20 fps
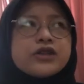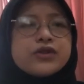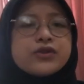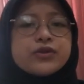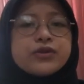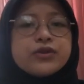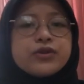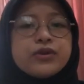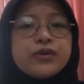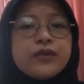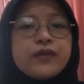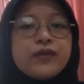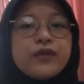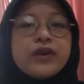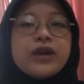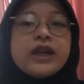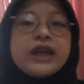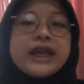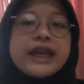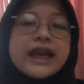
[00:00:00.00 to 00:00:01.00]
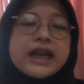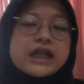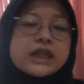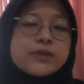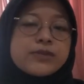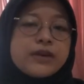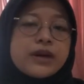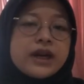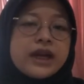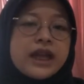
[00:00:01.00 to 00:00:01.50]
to fully
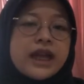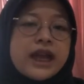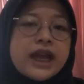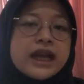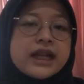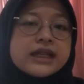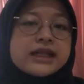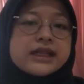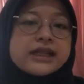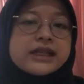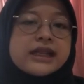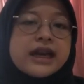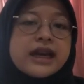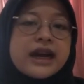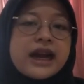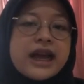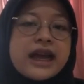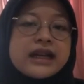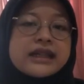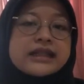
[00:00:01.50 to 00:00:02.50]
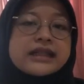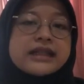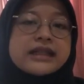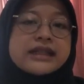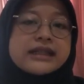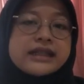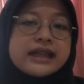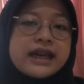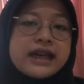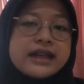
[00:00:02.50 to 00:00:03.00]
experience their
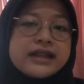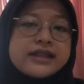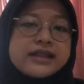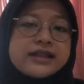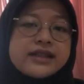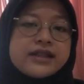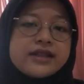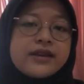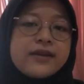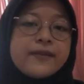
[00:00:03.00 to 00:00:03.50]
existence.